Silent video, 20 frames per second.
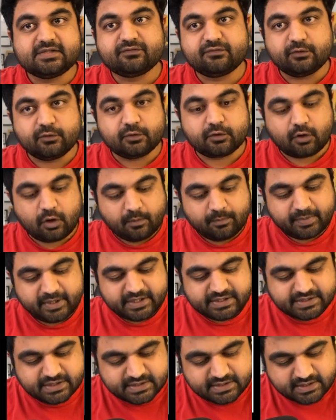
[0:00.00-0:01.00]
four
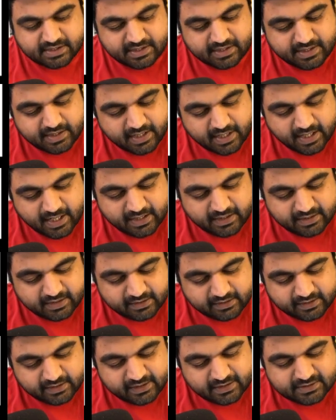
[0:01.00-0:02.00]
operations and
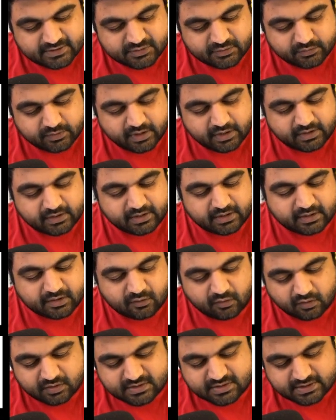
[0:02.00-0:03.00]
it needs to run in
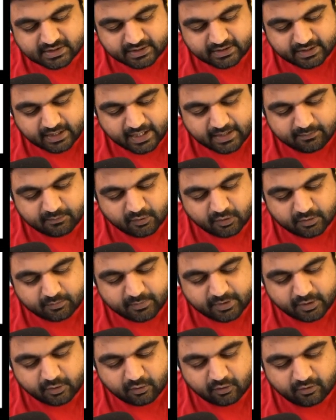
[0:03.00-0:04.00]
constant time or
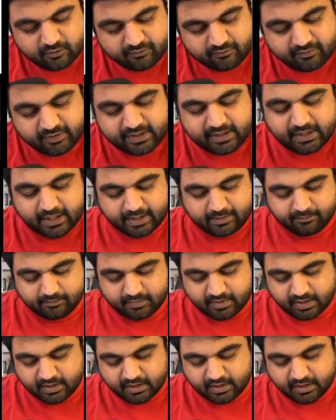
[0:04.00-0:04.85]
big O of one time.